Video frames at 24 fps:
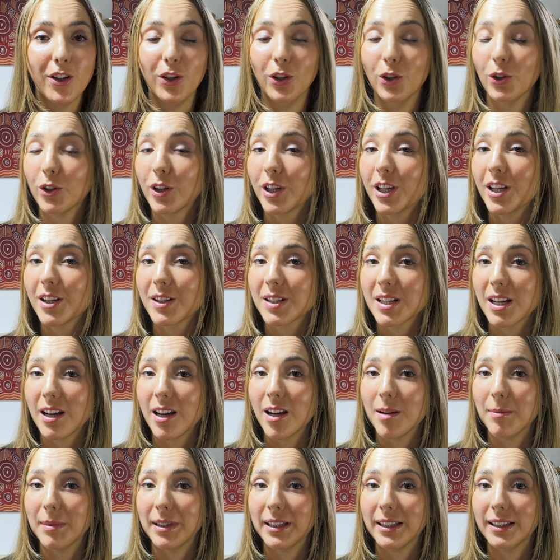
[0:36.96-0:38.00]
You look at your
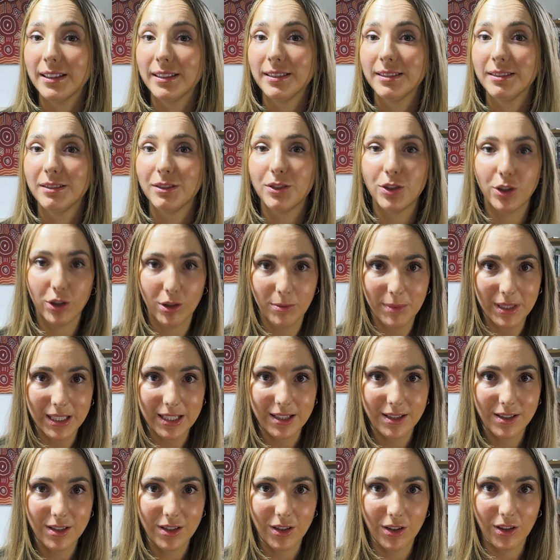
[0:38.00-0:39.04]
timer, 2
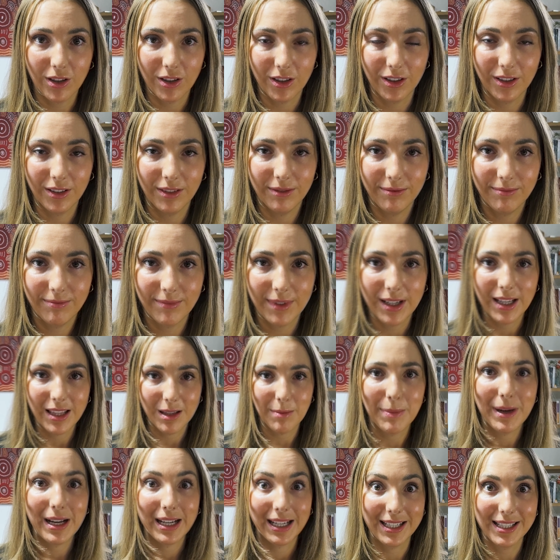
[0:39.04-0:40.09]
minutes to go, and
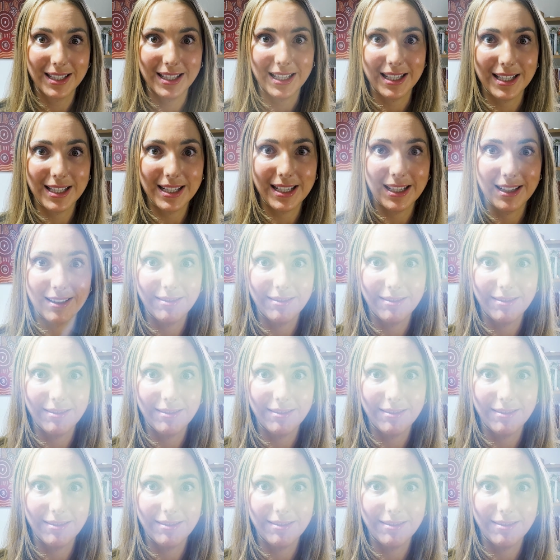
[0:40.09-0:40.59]
the panic sets